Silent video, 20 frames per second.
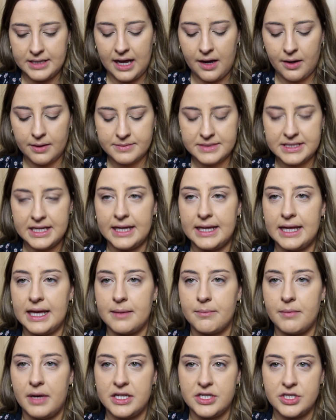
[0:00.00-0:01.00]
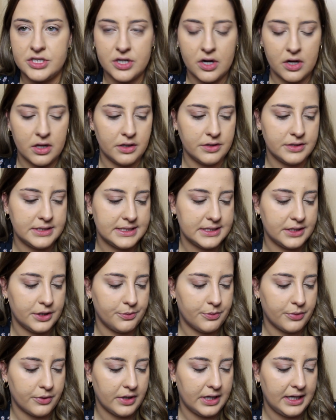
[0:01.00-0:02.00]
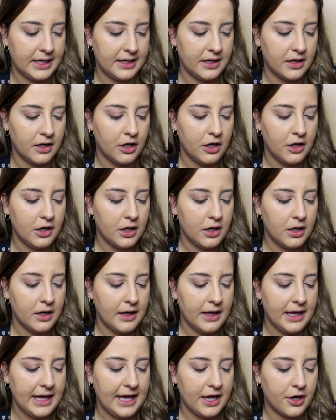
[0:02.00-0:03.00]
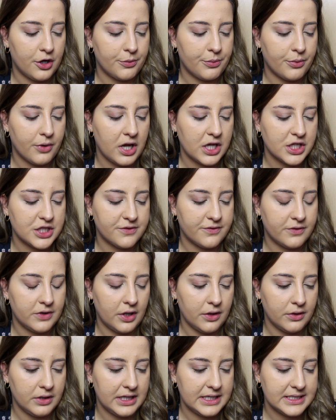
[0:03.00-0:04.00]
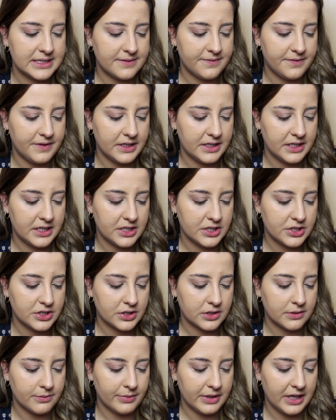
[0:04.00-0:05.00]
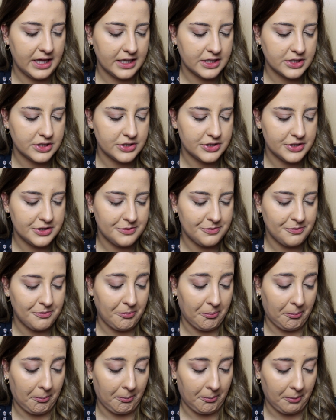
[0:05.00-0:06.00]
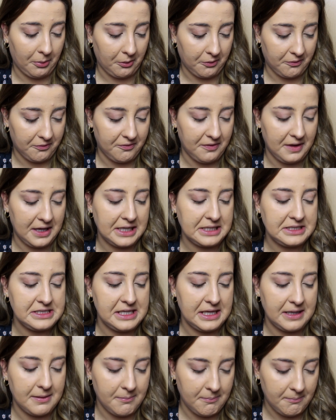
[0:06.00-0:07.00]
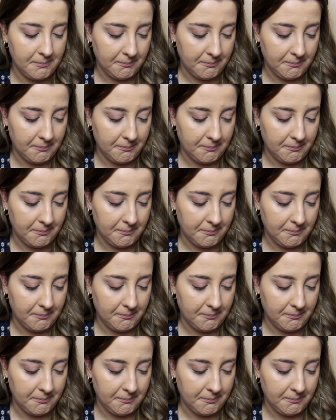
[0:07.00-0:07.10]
Now I'm taking my Charlotte Tilbury Airbrush Flawless Finish Complexion Perfecting